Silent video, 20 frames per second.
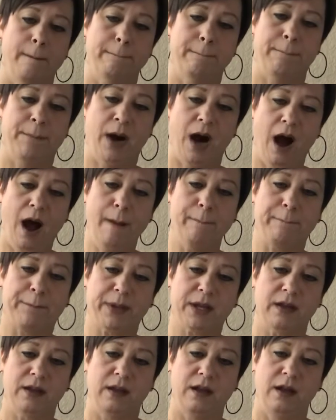Pop!
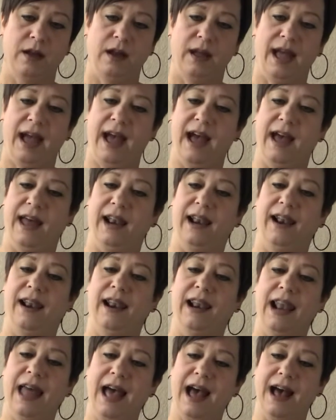At
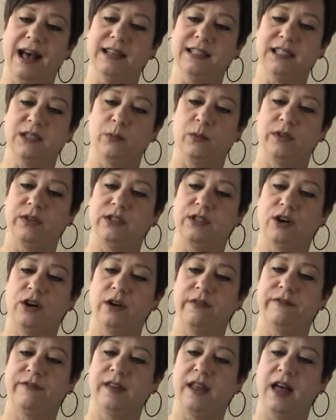last, with
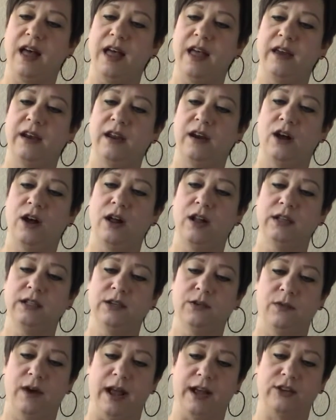dirt flying in all
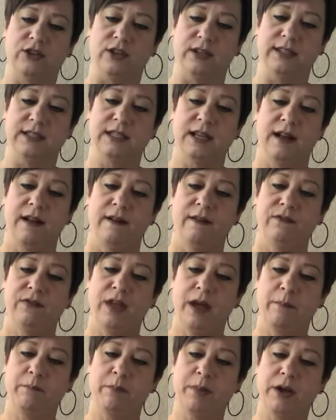directions,
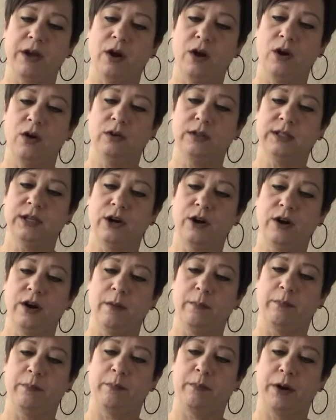that big old
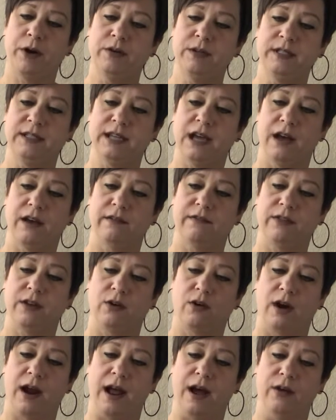turnip burst out of the
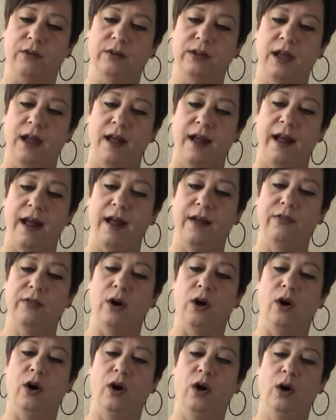ground, and the
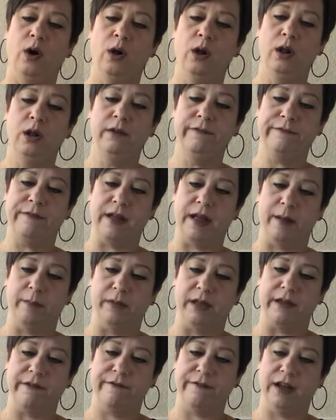whole
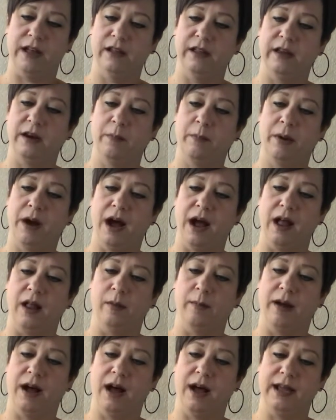family fell in a pile
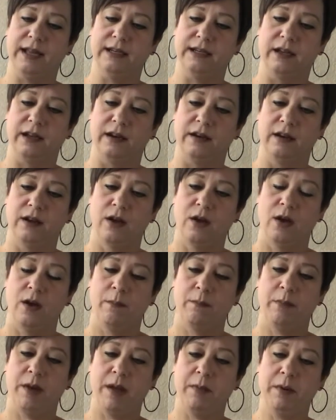behind it.
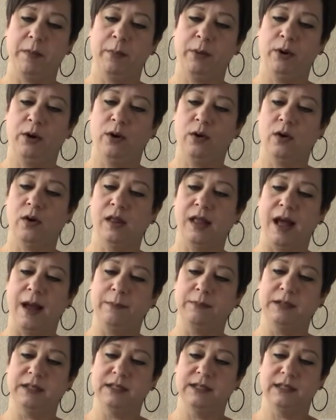Baby Pearl
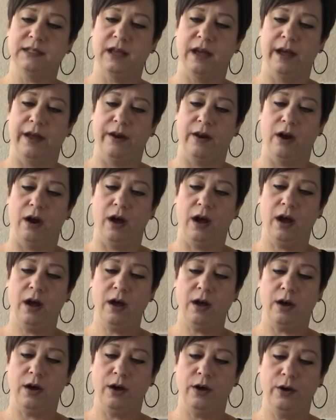clapped and said,
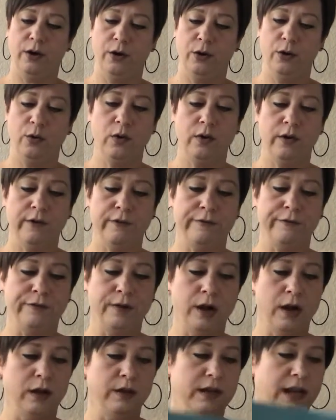"Uh-oh,
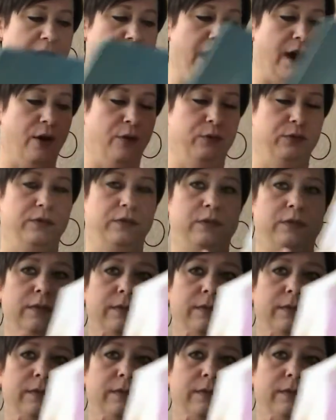fall down."